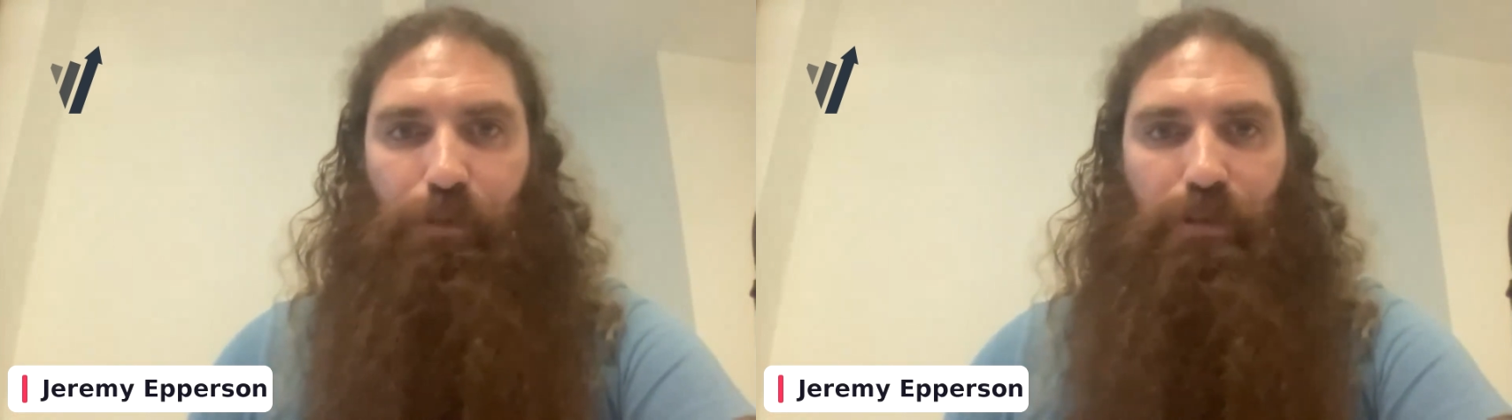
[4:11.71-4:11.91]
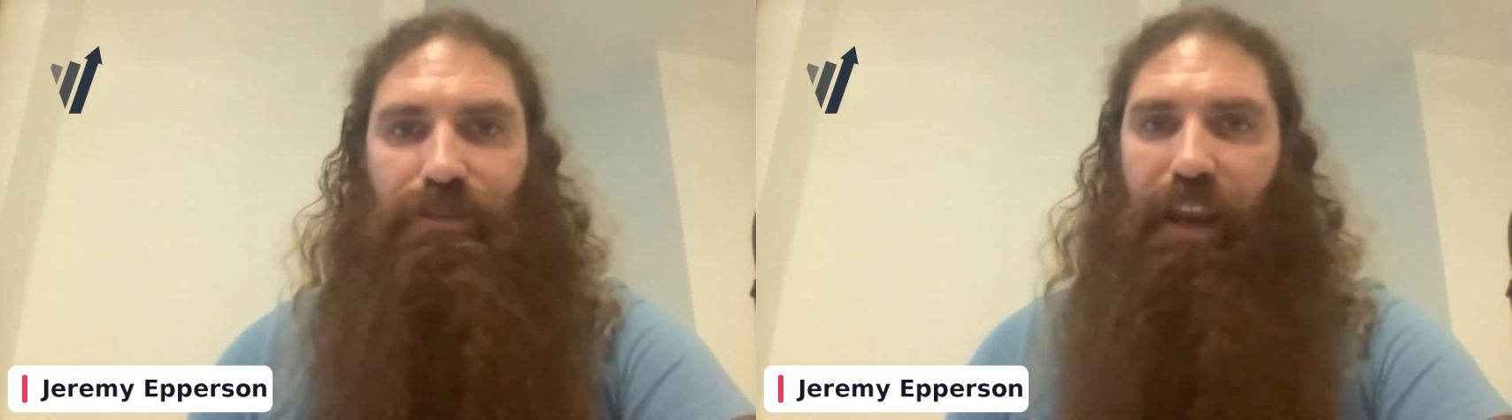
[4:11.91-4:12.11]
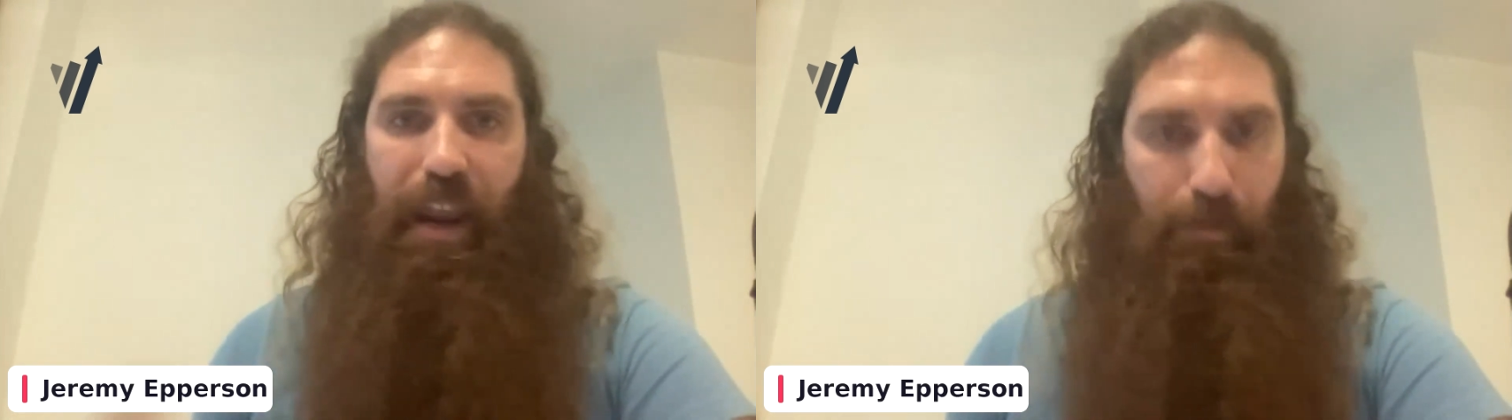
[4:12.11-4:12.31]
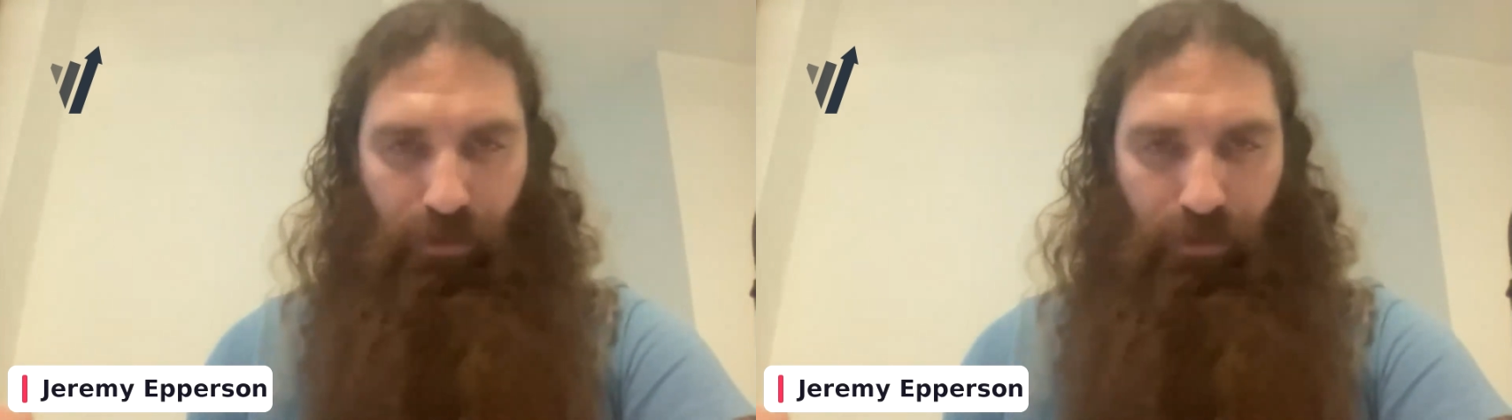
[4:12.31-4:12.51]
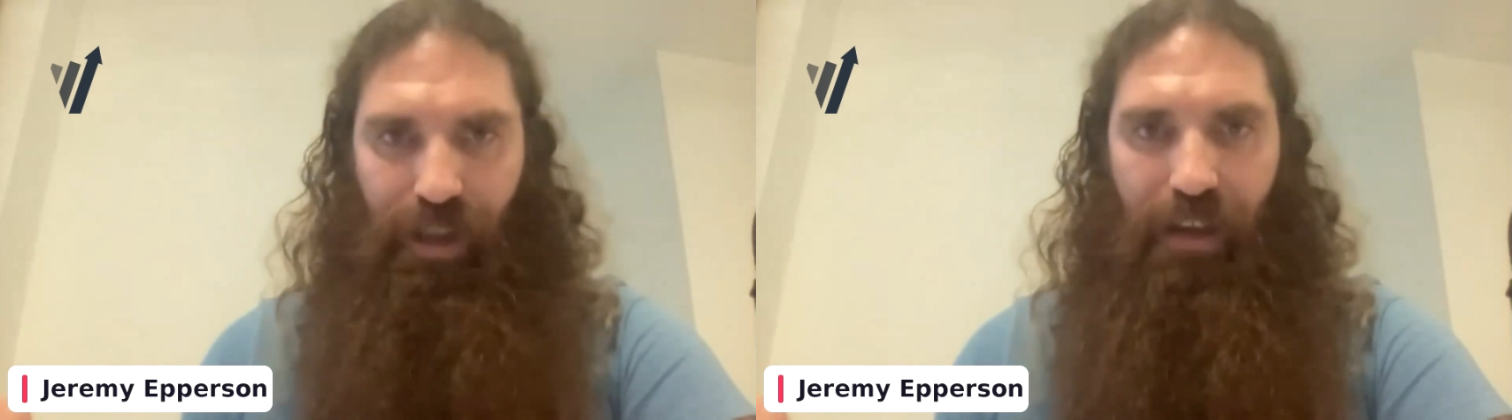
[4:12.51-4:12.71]
versus
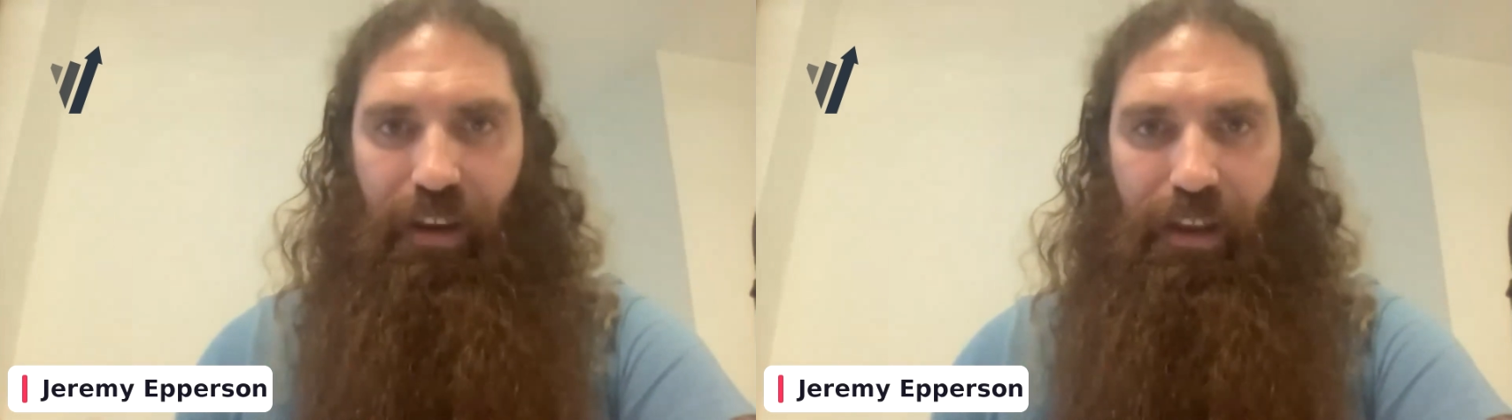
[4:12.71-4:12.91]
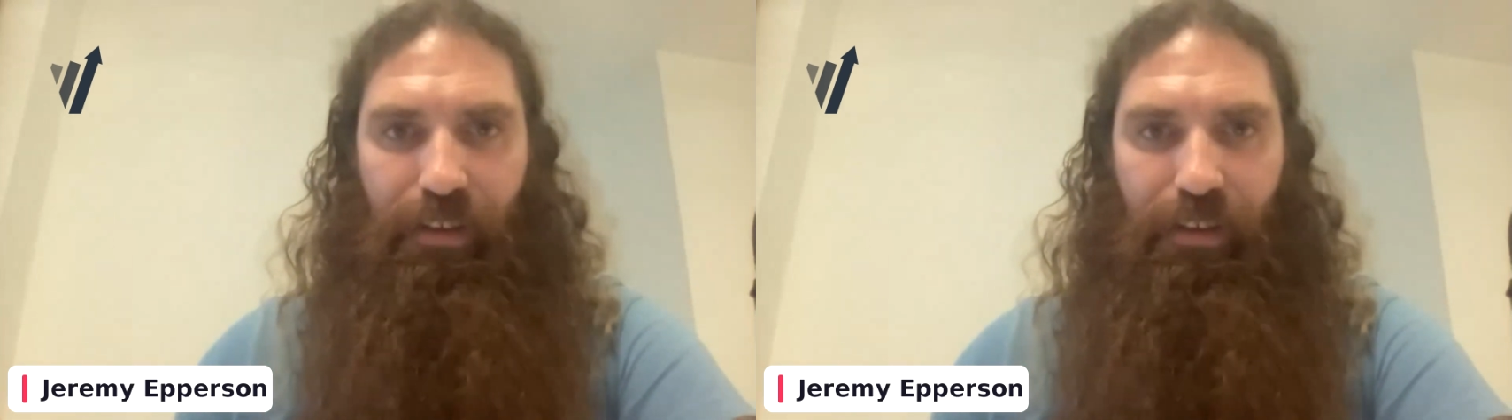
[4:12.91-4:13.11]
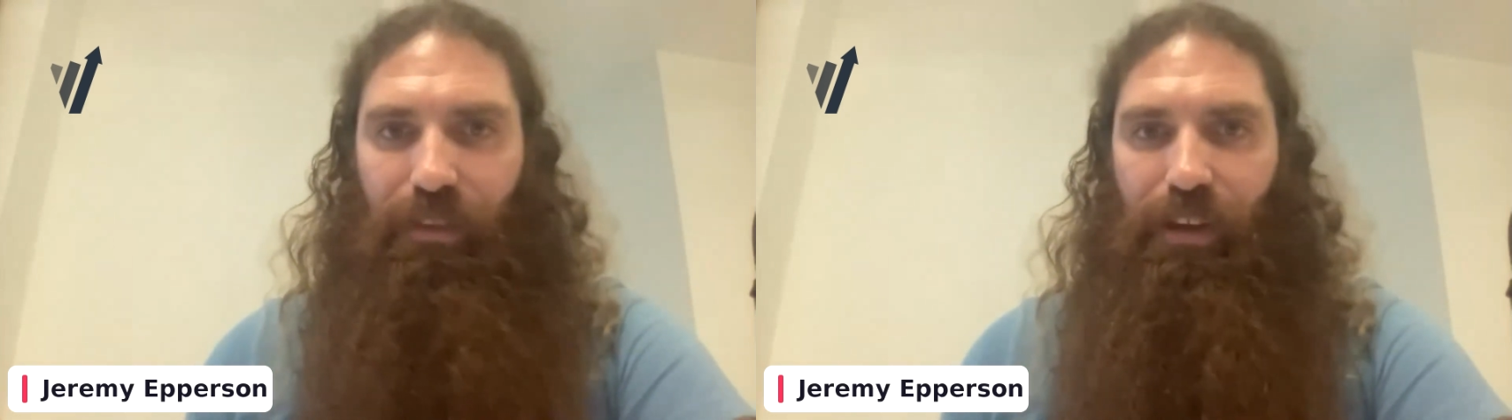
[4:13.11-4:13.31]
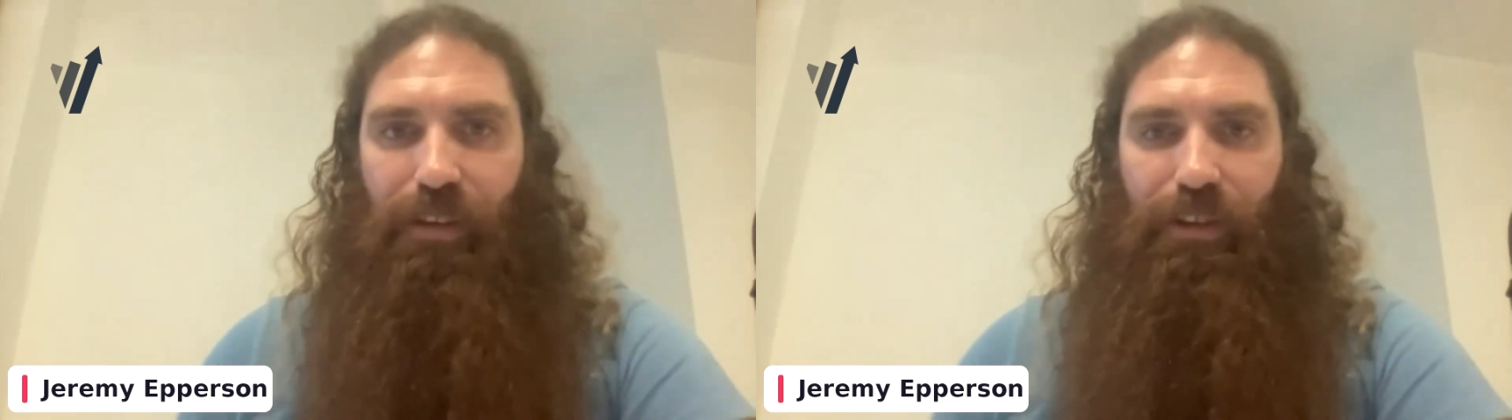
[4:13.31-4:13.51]
8% in